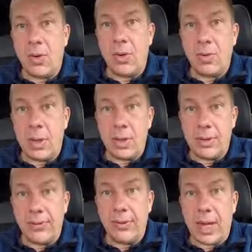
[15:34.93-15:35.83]
or
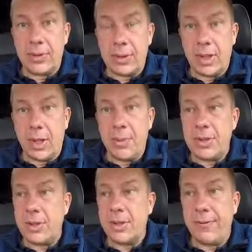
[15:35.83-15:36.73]
100,000
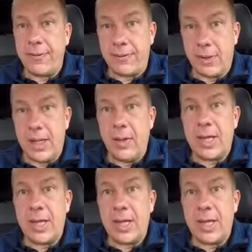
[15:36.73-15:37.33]
kilometers for free.